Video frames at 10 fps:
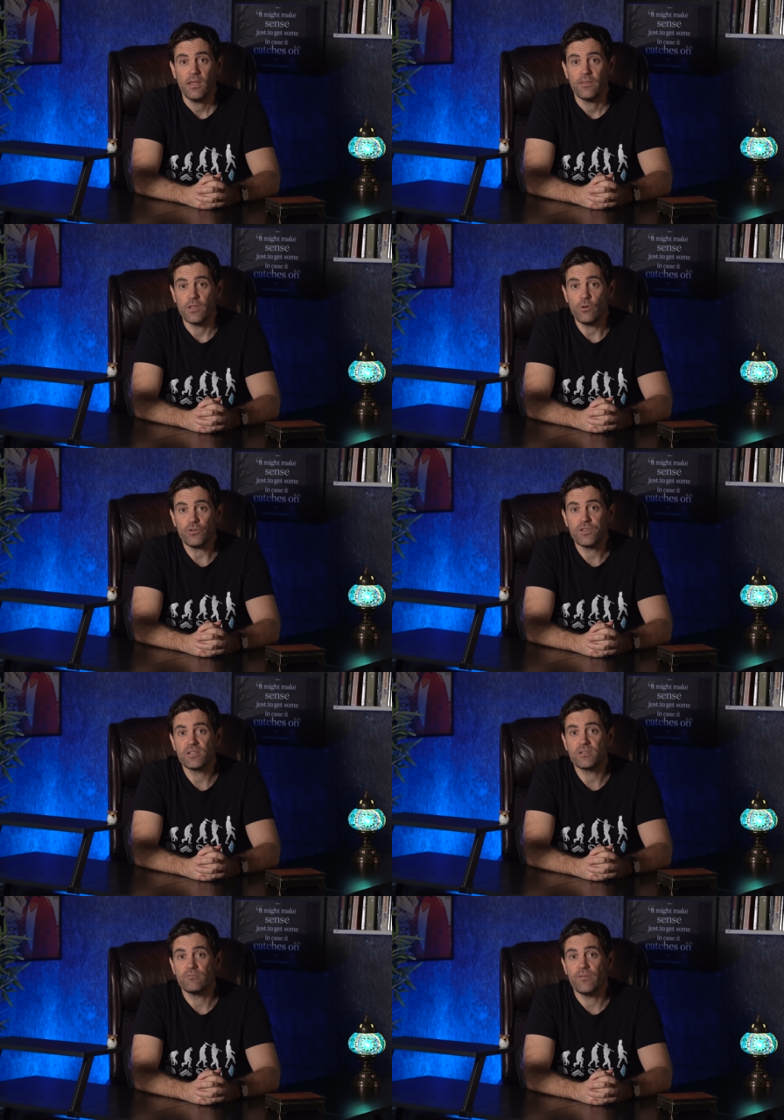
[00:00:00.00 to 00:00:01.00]
The
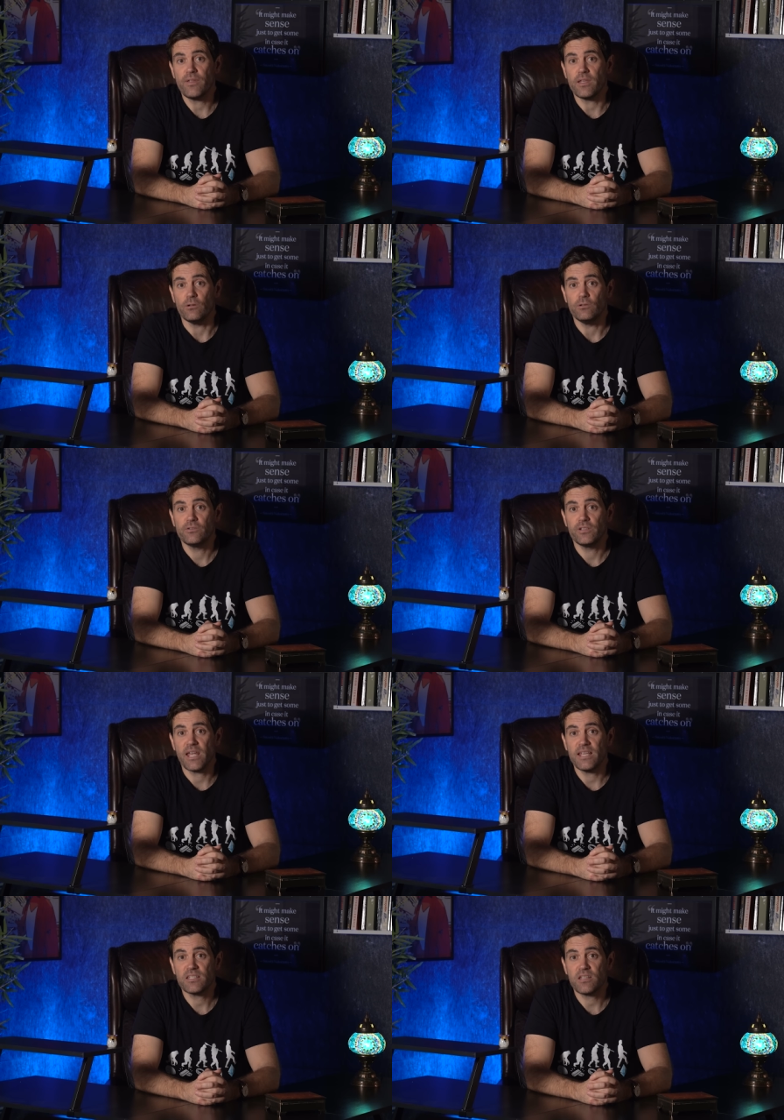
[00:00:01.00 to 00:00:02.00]
authors reveal that
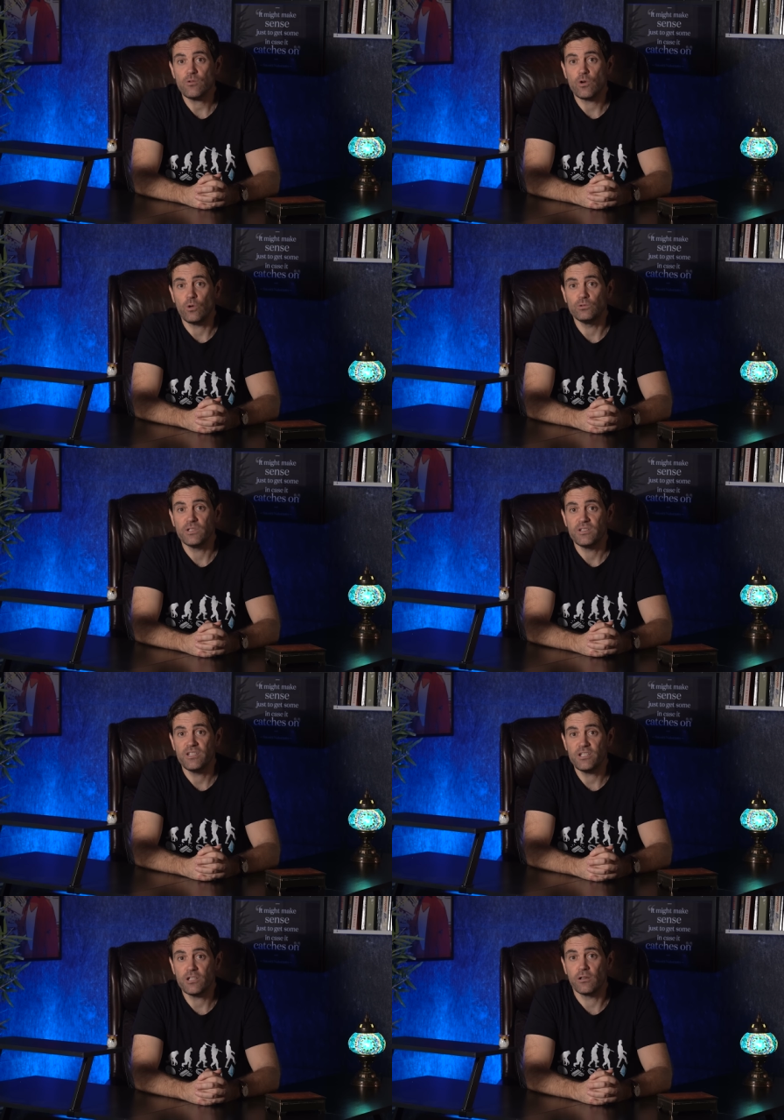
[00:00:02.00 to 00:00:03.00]
a so called
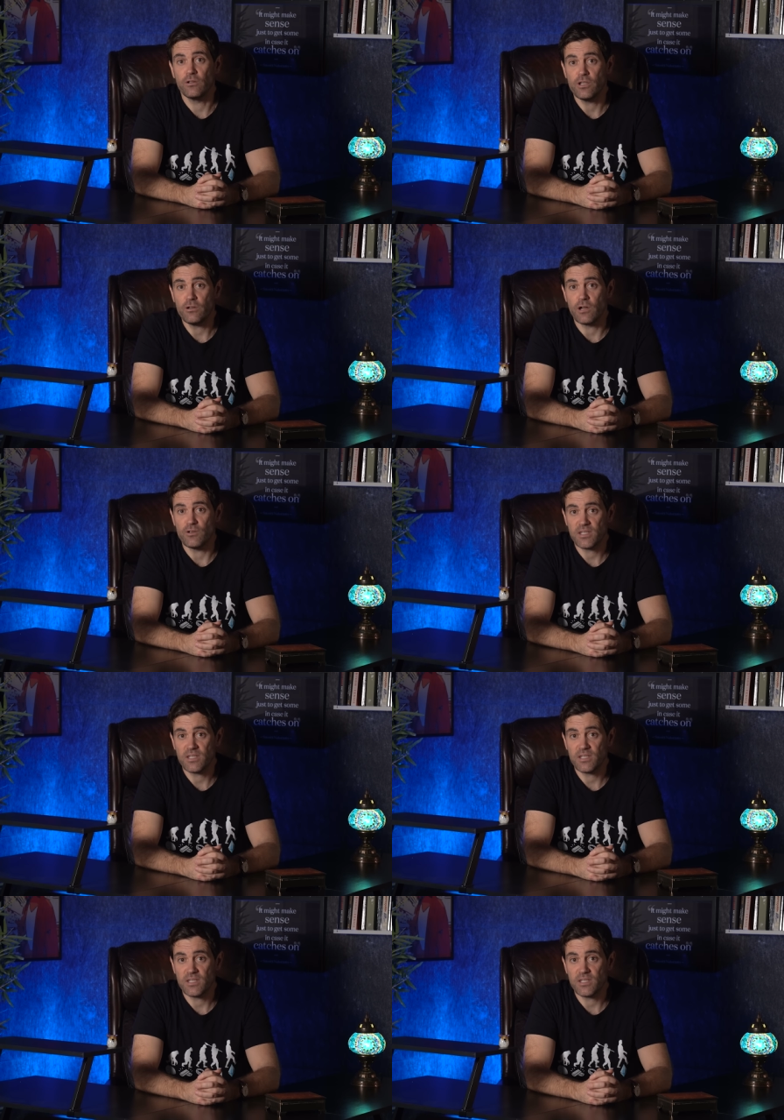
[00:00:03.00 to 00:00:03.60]
digital euro